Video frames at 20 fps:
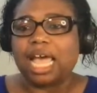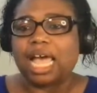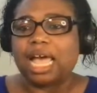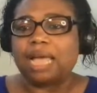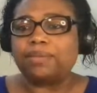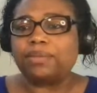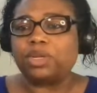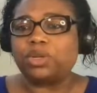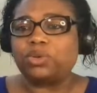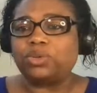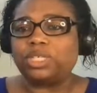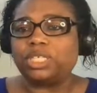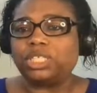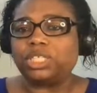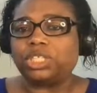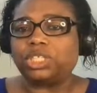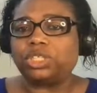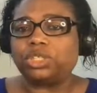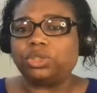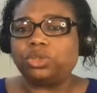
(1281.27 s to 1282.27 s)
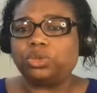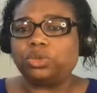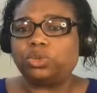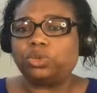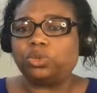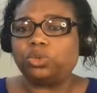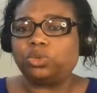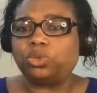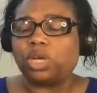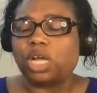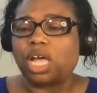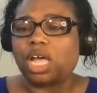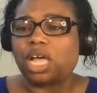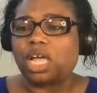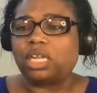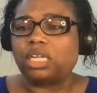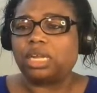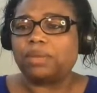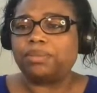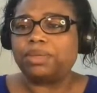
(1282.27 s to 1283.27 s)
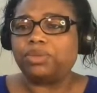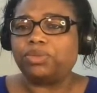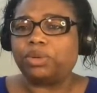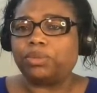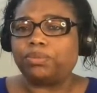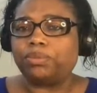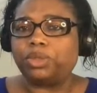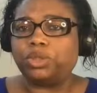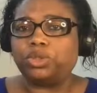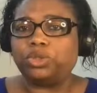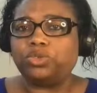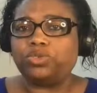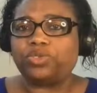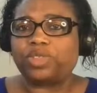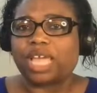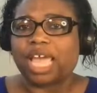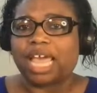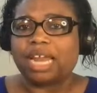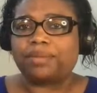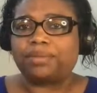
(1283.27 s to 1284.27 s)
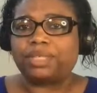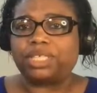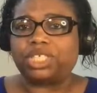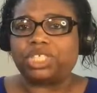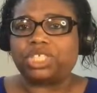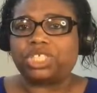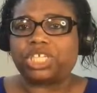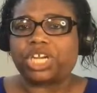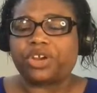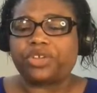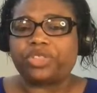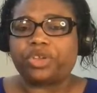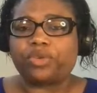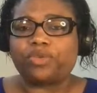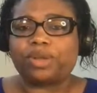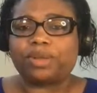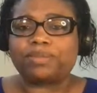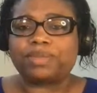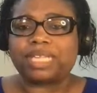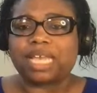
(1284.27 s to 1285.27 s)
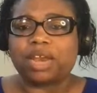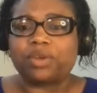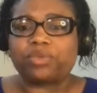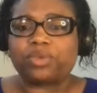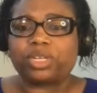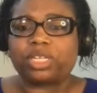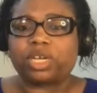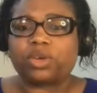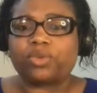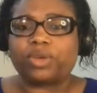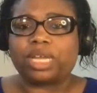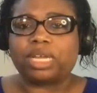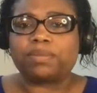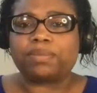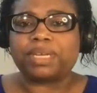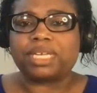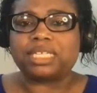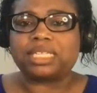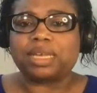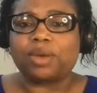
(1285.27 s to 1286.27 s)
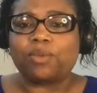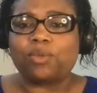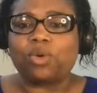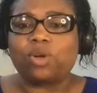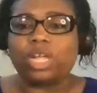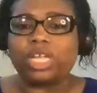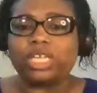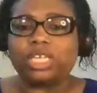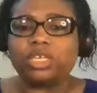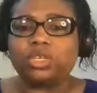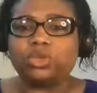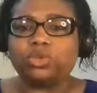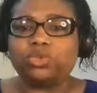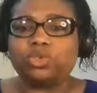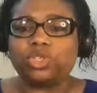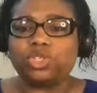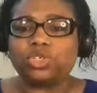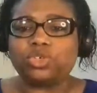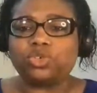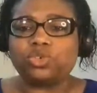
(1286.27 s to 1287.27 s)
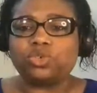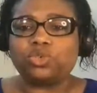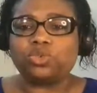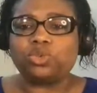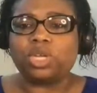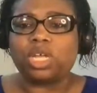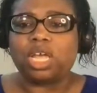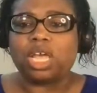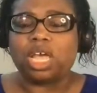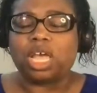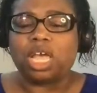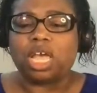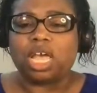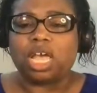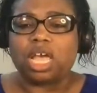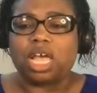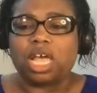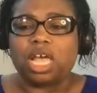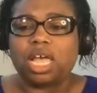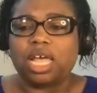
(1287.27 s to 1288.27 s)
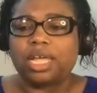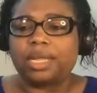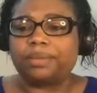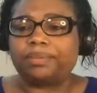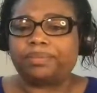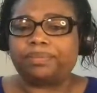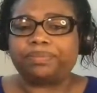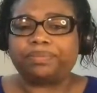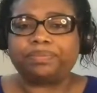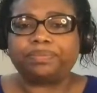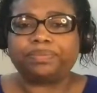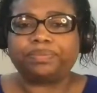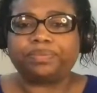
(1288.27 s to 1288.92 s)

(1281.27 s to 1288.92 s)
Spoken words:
I'm going to let me remove that. I'm going to share their website really quick because I want you to um,